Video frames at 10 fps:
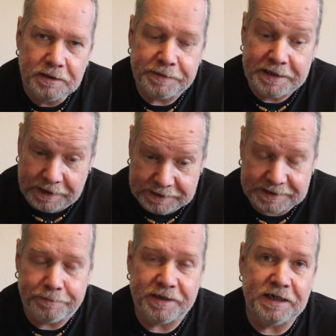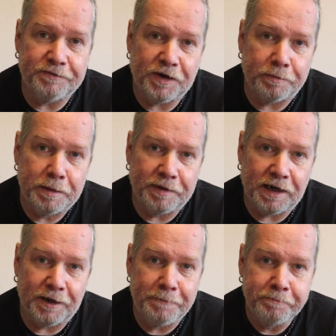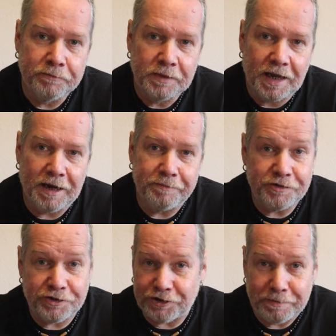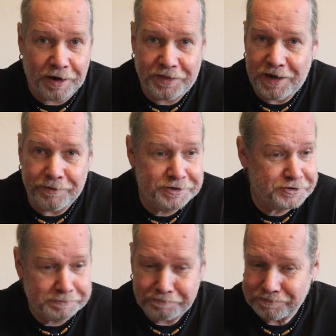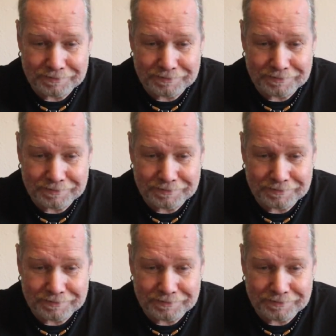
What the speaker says: please, and say, please leave a comment below. These are just my theories.